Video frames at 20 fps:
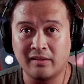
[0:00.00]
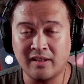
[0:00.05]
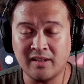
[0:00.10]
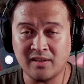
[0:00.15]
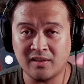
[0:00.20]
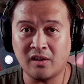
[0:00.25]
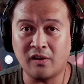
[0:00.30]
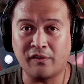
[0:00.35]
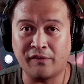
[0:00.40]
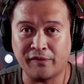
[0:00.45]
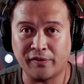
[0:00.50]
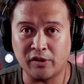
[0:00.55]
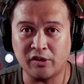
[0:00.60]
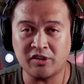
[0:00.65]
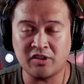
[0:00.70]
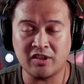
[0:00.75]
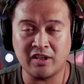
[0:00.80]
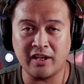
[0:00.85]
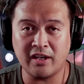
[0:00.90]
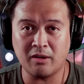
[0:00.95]
This is their
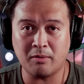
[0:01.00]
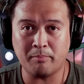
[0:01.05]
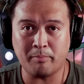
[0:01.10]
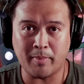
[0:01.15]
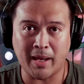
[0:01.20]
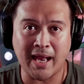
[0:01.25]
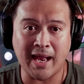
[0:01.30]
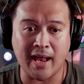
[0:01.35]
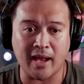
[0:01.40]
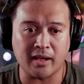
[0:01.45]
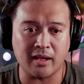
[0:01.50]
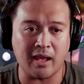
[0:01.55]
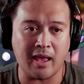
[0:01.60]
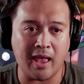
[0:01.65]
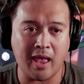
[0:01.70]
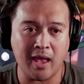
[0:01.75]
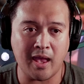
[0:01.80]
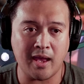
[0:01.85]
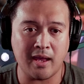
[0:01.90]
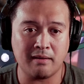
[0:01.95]
first year back,
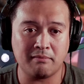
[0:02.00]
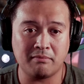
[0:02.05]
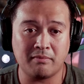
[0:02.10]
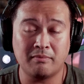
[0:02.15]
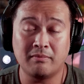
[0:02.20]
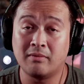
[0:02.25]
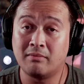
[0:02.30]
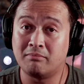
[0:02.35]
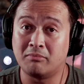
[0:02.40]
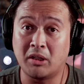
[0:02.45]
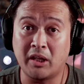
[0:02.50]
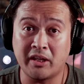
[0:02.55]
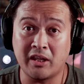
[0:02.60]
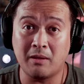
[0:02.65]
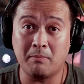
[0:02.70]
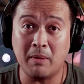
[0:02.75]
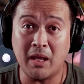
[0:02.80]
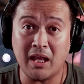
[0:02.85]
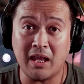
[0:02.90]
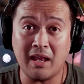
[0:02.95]
and
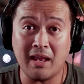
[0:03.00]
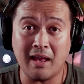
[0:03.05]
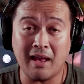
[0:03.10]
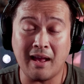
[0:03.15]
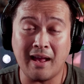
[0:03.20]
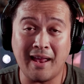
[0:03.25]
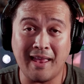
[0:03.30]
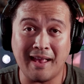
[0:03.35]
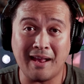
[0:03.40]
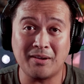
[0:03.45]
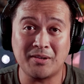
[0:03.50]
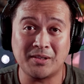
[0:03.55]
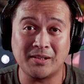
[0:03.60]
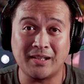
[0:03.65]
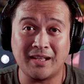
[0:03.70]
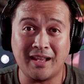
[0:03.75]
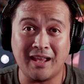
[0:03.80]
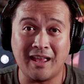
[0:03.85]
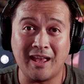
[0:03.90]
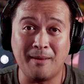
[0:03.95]
lucky me, I
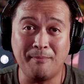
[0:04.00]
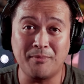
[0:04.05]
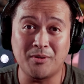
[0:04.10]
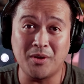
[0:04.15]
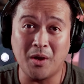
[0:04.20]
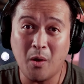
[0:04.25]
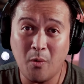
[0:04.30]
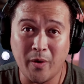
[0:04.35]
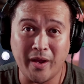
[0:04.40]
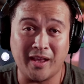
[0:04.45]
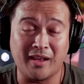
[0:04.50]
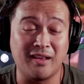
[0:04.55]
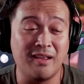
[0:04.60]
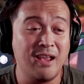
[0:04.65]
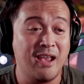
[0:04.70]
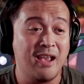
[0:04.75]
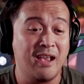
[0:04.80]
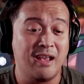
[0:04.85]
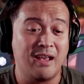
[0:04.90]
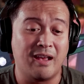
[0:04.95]
actually am going.
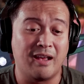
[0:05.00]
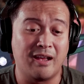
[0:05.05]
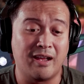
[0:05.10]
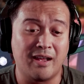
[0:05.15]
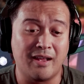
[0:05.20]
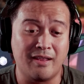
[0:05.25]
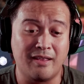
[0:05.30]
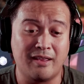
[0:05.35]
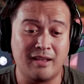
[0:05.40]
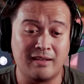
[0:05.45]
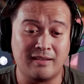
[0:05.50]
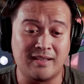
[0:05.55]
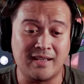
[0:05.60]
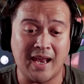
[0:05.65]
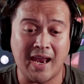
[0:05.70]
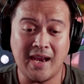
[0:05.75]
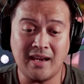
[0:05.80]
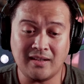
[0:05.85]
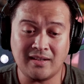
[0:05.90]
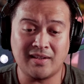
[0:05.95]
Uh, the
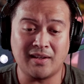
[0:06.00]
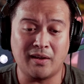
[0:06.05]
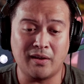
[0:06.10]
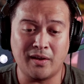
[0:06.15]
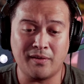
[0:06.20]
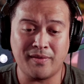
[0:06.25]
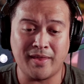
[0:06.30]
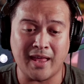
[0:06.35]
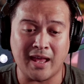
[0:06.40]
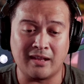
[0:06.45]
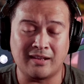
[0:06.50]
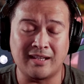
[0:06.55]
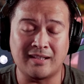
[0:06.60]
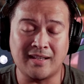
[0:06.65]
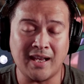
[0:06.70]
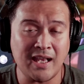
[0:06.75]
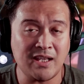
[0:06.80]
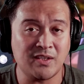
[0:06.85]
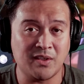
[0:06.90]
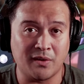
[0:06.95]
date of that, the
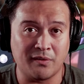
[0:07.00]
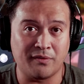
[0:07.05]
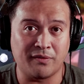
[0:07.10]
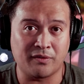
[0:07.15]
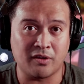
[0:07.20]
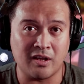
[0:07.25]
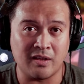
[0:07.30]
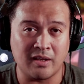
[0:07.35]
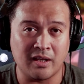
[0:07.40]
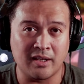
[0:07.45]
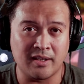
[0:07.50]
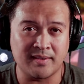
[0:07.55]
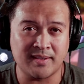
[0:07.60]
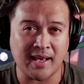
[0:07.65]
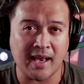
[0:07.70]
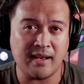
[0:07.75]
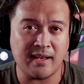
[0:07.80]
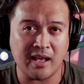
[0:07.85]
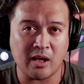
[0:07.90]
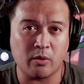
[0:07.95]
dates of uh,
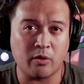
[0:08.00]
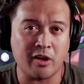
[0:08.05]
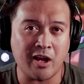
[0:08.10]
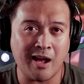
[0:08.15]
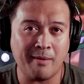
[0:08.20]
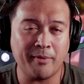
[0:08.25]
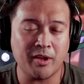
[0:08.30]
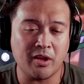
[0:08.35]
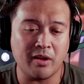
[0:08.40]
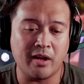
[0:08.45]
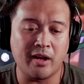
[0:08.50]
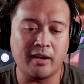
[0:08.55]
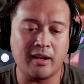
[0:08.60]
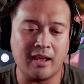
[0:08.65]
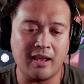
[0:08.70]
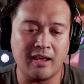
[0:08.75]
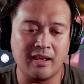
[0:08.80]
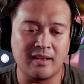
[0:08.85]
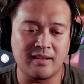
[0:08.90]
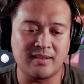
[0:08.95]
San Diego Comic-Con
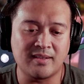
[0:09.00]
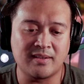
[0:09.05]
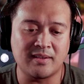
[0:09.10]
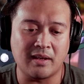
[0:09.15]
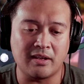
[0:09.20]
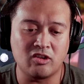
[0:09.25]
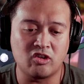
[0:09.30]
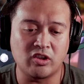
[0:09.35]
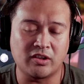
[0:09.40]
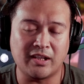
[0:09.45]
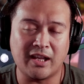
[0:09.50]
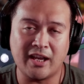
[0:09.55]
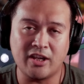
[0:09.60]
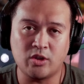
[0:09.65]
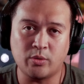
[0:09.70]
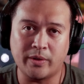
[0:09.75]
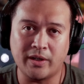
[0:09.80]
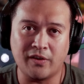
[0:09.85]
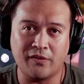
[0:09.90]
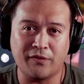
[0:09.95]
is July
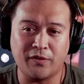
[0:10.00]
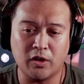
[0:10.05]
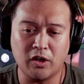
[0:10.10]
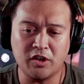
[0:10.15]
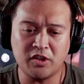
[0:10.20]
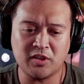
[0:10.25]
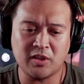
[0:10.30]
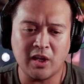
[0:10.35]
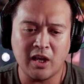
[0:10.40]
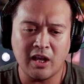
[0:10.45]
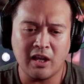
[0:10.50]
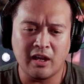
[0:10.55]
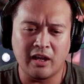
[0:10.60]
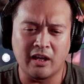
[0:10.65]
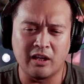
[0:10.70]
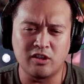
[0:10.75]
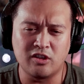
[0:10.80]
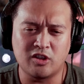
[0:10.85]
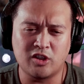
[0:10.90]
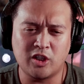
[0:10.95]
twenty-first
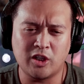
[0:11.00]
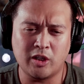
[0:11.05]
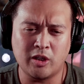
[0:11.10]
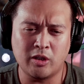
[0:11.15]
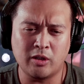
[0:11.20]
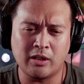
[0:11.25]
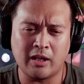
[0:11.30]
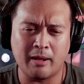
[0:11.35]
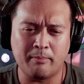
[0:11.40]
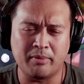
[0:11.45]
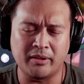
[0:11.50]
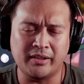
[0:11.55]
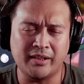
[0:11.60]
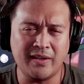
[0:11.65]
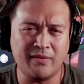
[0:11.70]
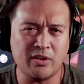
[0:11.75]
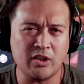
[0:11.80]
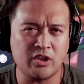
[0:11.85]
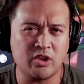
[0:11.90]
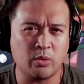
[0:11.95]
until I
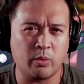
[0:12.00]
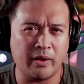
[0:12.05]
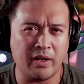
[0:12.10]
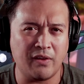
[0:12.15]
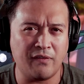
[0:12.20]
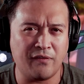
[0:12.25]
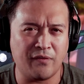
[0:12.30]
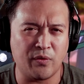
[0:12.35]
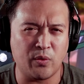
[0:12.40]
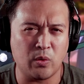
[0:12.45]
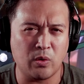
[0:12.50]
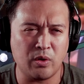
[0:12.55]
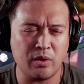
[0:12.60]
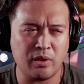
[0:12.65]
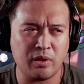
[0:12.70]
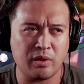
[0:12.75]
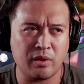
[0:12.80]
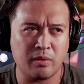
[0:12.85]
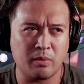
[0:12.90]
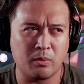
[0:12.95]
believe the
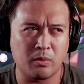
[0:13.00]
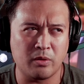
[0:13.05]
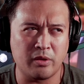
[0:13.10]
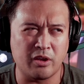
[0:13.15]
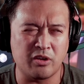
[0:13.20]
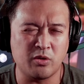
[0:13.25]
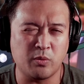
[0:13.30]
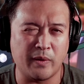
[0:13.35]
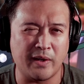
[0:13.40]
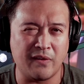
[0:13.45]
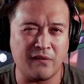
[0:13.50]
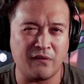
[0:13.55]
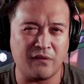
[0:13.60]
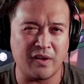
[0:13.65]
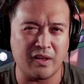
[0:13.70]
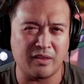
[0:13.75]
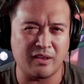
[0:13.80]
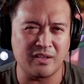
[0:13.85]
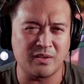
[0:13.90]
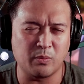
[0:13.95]
twenty-fourth or the
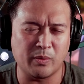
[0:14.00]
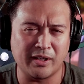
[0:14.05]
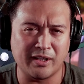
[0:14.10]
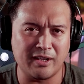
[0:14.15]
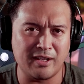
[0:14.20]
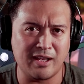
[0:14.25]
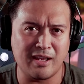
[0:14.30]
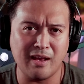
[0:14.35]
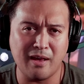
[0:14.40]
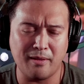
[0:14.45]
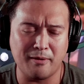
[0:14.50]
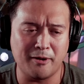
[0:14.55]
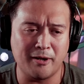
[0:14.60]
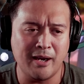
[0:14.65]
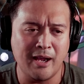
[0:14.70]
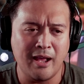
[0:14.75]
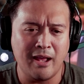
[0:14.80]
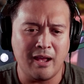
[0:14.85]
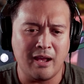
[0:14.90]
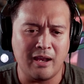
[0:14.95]
twenty-fifth. It's one or the other.
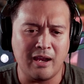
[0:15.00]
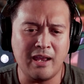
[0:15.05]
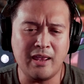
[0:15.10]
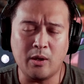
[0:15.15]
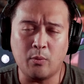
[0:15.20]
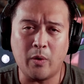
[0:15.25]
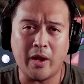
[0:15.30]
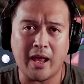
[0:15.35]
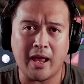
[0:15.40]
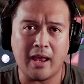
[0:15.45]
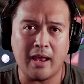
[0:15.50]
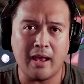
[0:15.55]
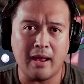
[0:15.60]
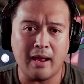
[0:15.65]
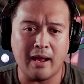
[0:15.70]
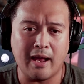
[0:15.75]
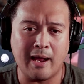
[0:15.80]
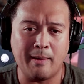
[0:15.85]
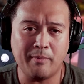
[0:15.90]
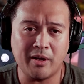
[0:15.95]
Either way,
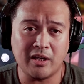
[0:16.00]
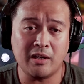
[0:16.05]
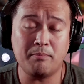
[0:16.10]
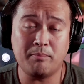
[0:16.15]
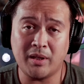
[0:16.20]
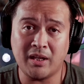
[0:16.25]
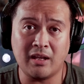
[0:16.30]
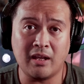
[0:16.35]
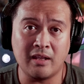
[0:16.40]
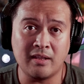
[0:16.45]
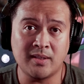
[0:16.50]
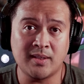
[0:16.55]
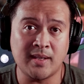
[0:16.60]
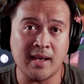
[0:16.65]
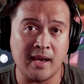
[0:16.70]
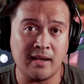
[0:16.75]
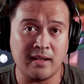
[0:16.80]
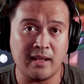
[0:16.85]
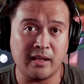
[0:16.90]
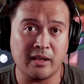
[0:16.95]
I'm going to be in
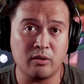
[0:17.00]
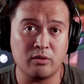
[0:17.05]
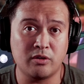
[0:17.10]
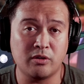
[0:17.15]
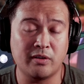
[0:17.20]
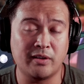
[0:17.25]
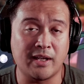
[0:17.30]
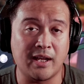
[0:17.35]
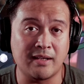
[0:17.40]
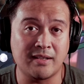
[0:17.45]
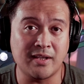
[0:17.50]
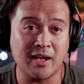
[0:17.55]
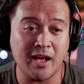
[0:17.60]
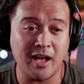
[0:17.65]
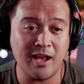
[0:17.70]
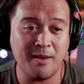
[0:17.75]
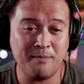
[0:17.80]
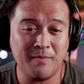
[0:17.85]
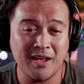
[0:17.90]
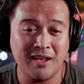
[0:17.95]
San Diego during that
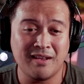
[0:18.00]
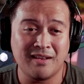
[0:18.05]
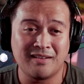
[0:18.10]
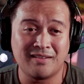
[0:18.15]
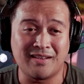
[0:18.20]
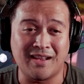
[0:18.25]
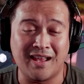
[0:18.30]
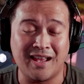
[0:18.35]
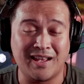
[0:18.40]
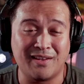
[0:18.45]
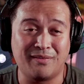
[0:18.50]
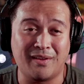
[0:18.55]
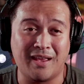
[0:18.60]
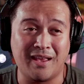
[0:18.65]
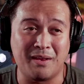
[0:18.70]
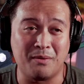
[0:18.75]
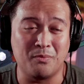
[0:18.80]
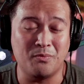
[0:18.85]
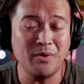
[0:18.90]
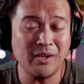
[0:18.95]
time to have
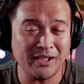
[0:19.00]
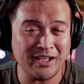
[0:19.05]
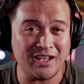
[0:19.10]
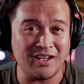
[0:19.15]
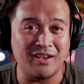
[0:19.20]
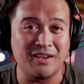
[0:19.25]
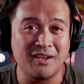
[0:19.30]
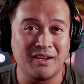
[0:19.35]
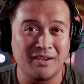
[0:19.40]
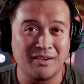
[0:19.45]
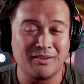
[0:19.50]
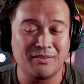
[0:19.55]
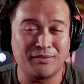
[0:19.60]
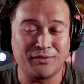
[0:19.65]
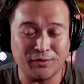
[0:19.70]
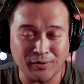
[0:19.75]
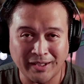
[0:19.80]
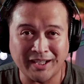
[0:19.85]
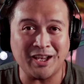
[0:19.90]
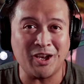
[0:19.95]
a really
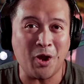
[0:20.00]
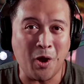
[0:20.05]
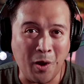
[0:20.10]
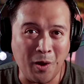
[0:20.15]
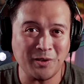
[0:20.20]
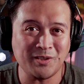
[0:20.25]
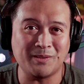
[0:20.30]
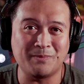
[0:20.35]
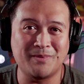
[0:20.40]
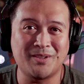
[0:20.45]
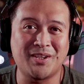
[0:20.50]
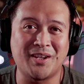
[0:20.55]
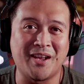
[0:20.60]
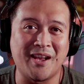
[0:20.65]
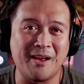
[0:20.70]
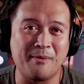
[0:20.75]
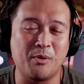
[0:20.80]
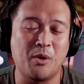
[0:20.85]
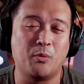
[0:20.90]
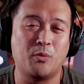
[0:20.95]
freaking awesome
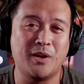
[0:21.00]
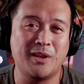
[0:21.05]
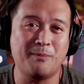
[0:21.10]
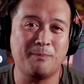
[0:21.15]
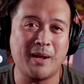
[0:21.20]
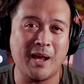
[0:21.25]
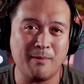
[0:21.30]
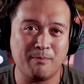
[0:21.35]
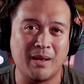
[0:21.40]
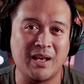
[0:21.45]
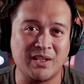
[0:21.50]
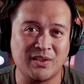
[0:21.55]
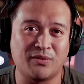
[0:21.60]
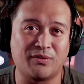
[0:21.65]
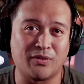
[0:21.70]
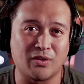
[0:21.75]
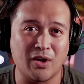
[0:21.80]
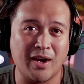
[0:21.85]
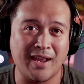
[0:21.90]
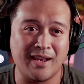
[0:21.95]
time with my best
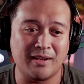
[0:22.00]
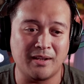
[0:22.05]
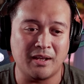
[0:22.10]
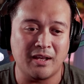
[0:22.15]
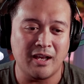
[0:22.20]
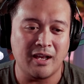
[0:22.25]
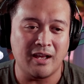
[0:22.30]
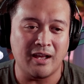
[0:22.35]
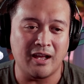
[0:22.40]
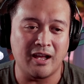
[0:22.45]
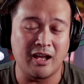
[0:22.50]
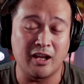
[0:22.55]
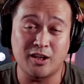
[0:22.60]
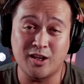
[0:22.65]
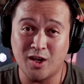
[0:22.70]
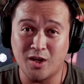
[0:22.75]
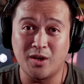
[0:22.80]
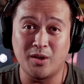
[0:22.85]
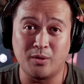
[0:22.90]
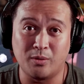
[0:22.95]
friend uh
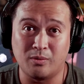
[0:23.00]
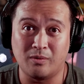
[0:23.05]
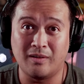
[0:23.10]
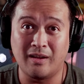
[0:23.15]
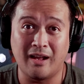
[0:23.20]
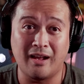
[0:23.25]
Canoe.